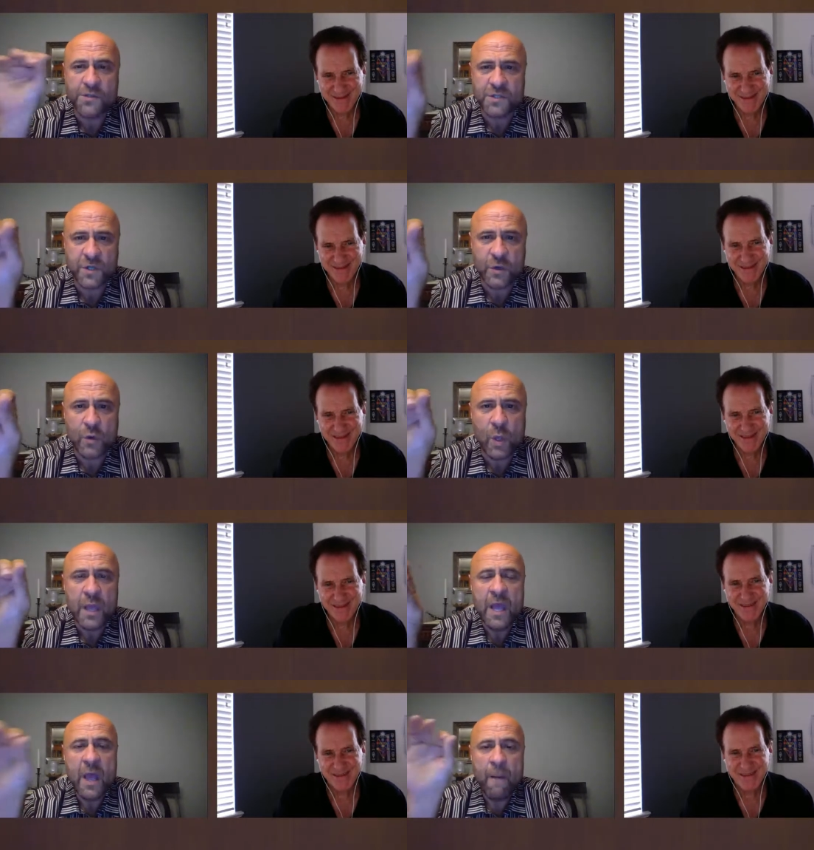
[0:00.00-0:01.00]

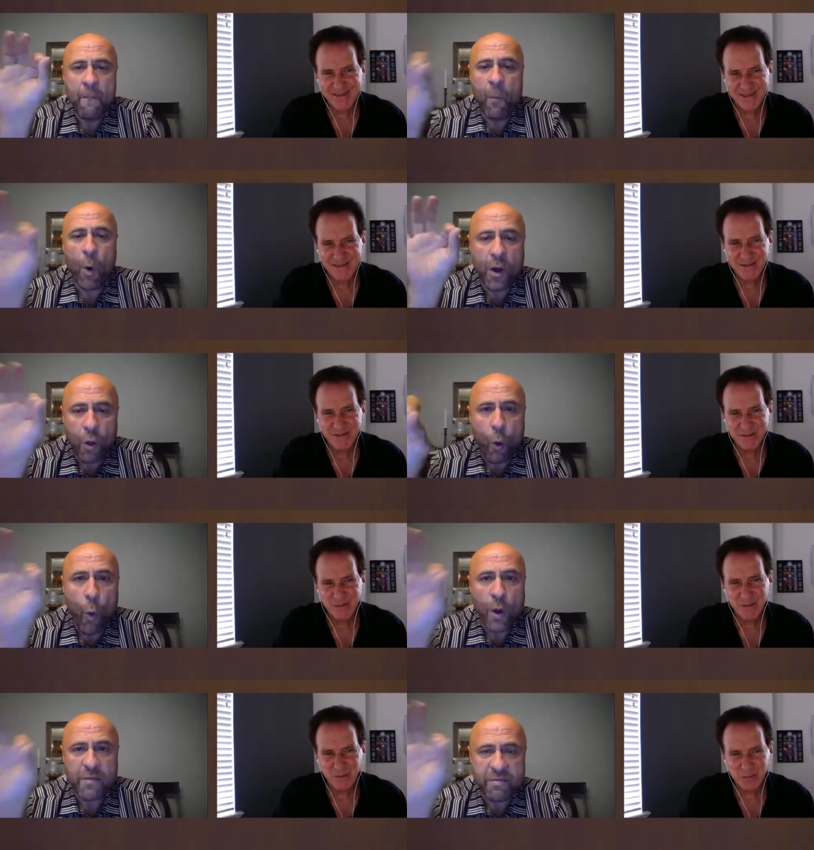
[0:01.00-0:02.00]
Speaker 1: two more
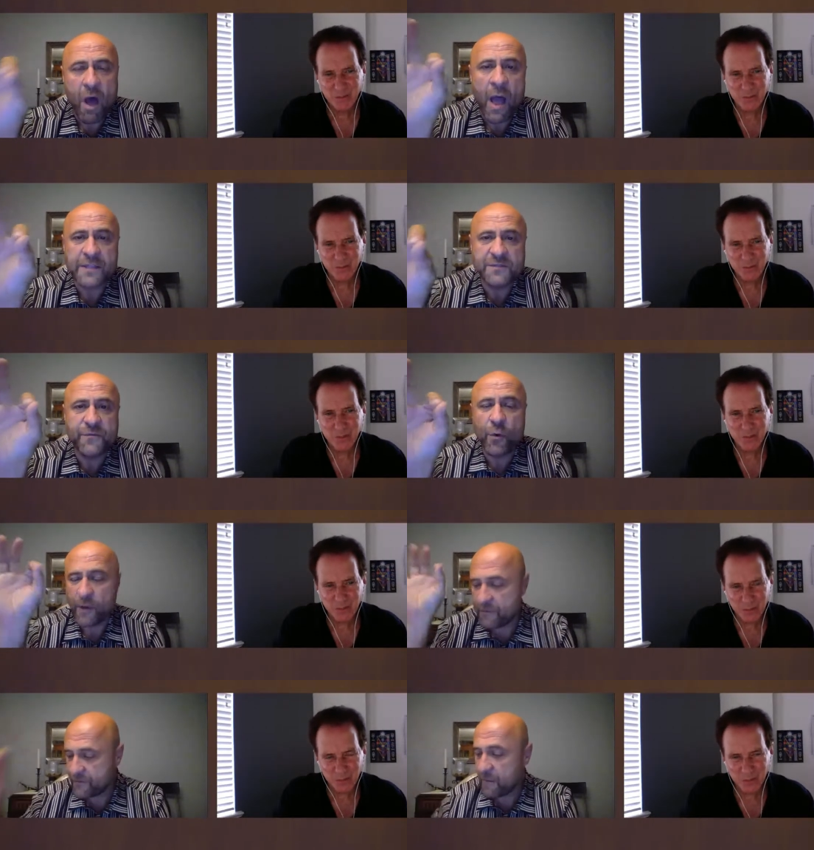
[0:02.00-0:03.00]
core thoughts
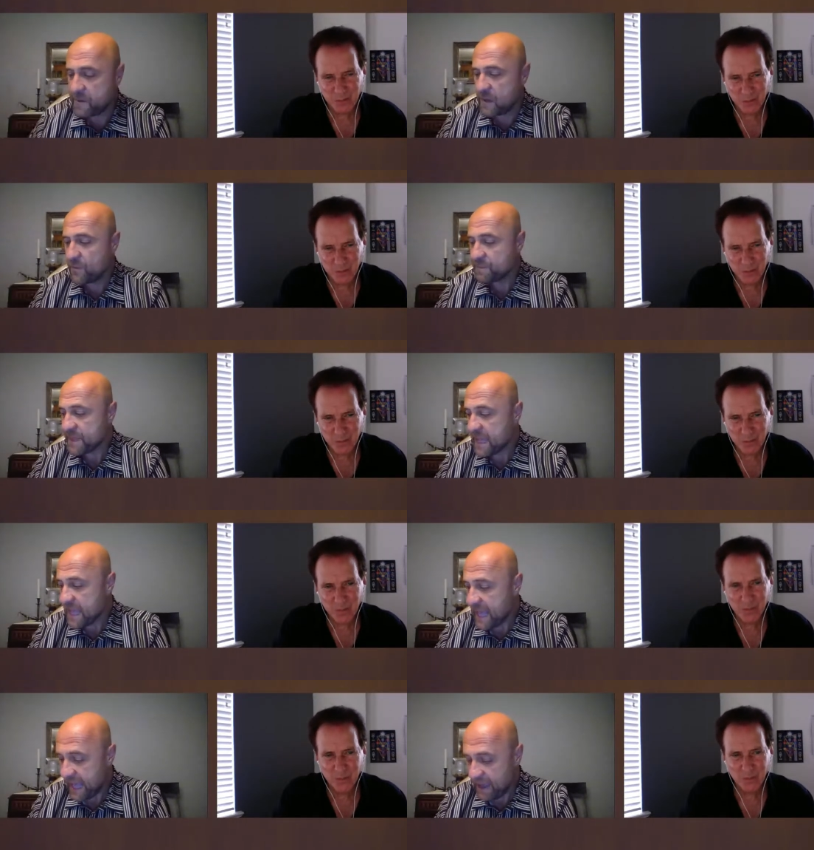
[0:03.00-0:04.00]
for uh, from you
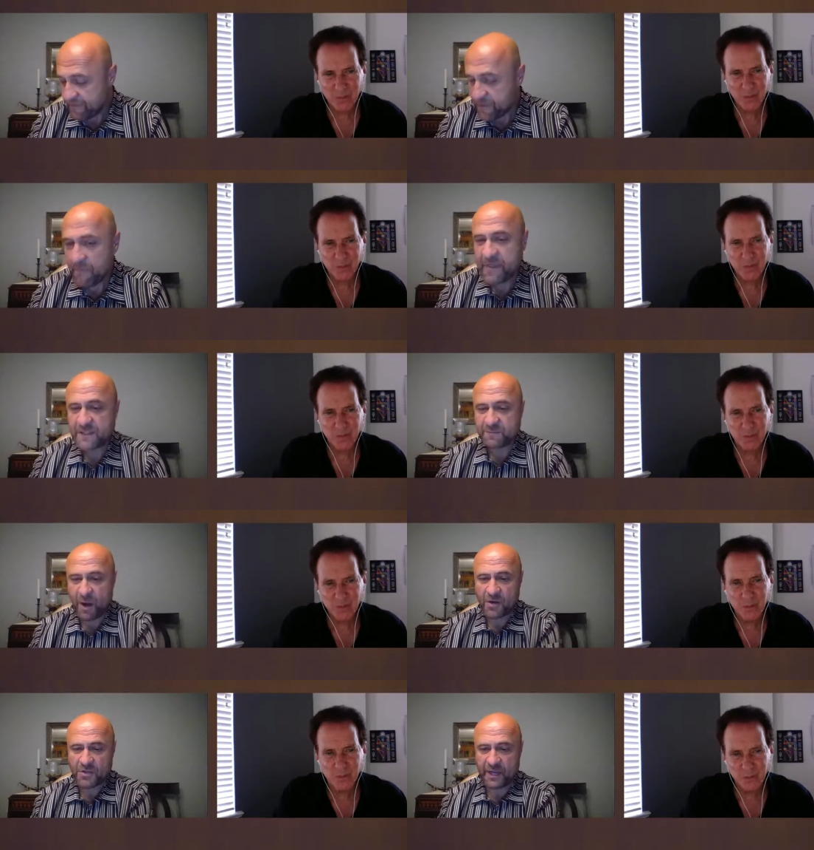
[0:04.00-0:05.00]
uh, from this
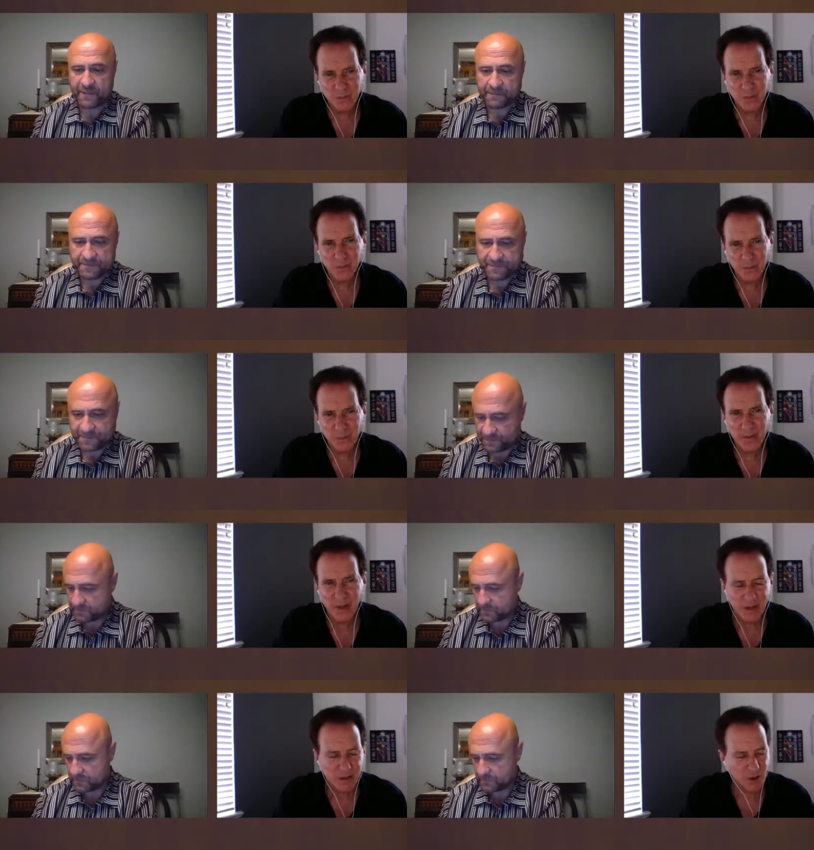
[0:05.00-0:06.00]
parsha.
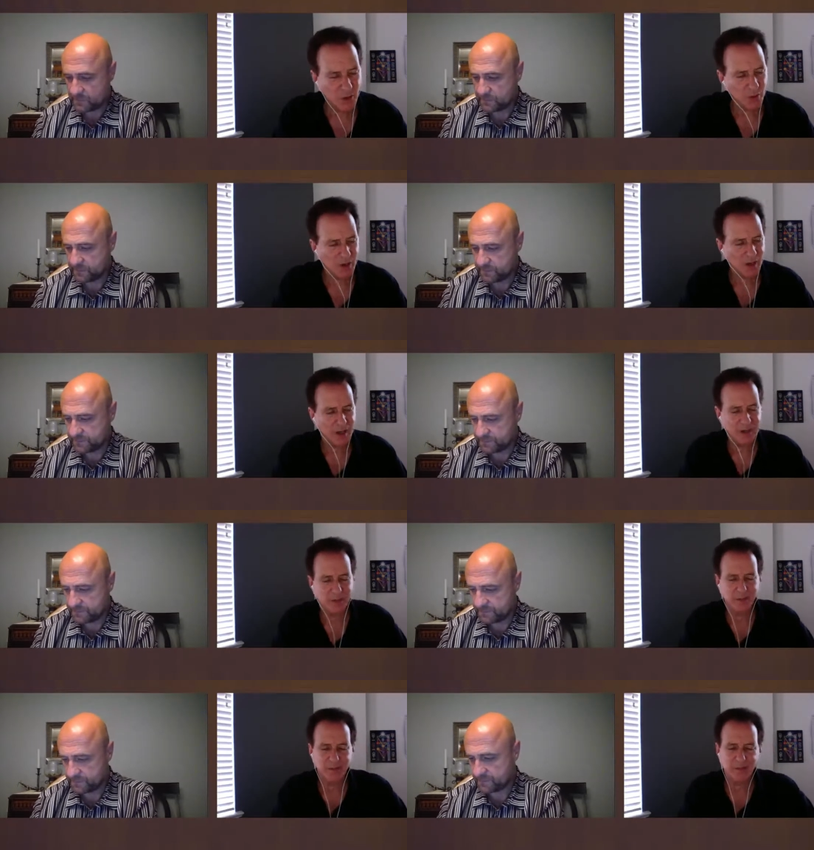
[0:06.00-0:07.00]
Speaker 2: So
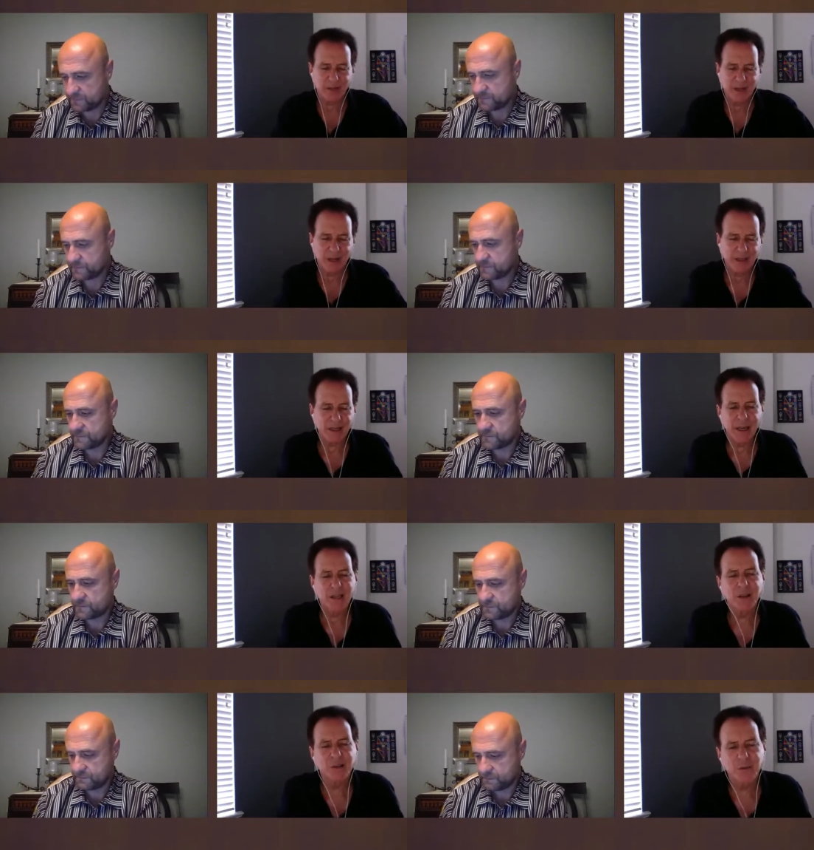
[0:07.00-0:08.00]
um, at the
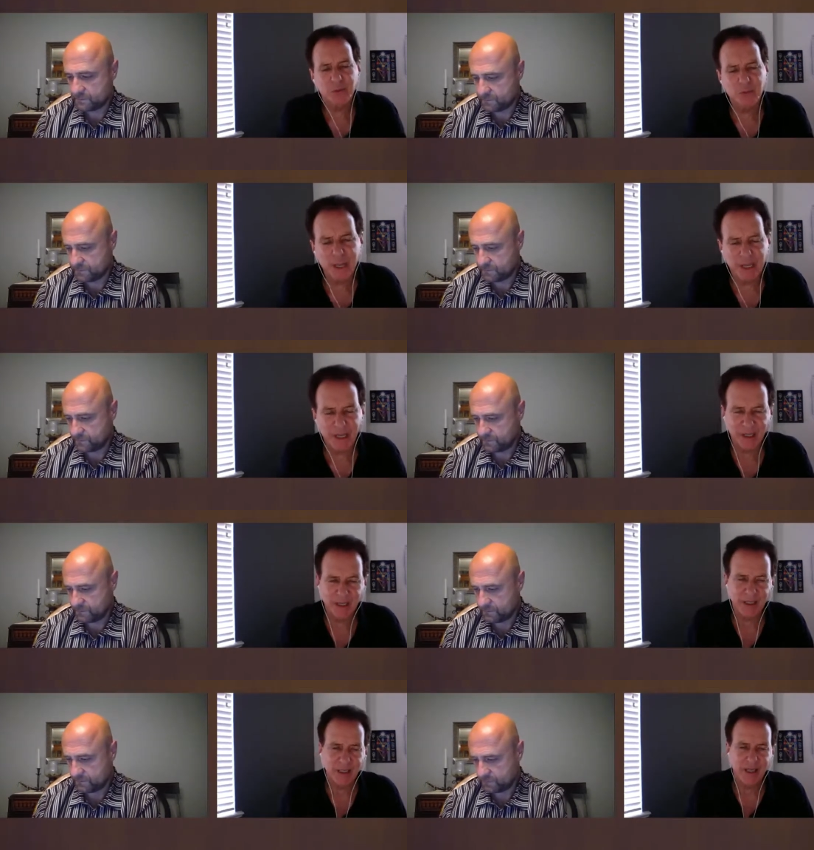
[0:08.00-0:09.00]
end of the
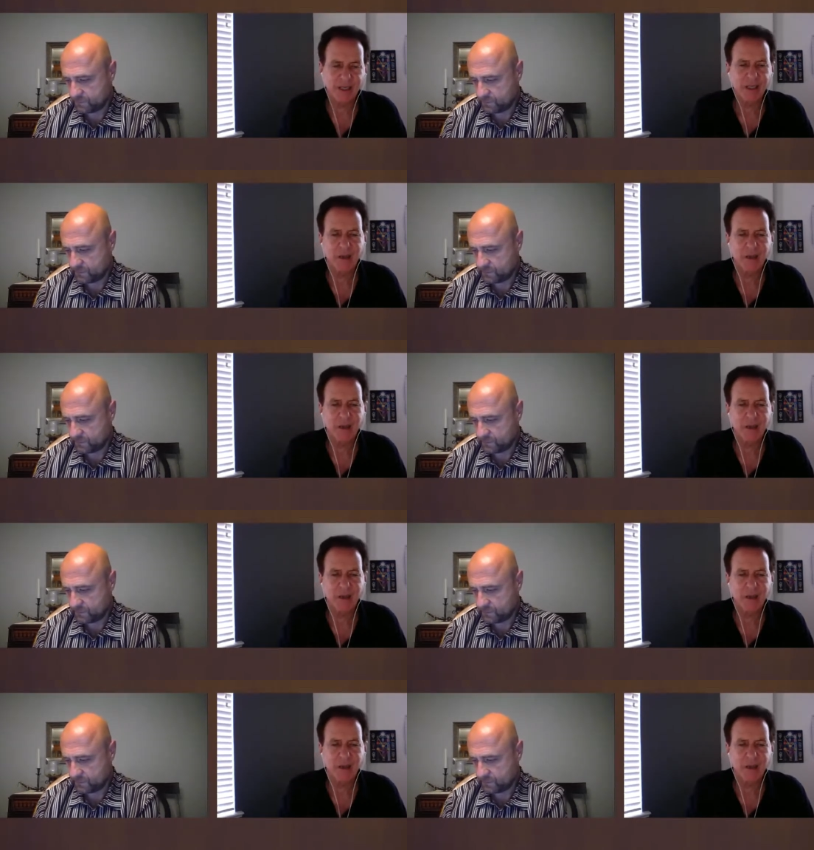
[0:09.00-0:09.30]
reading, it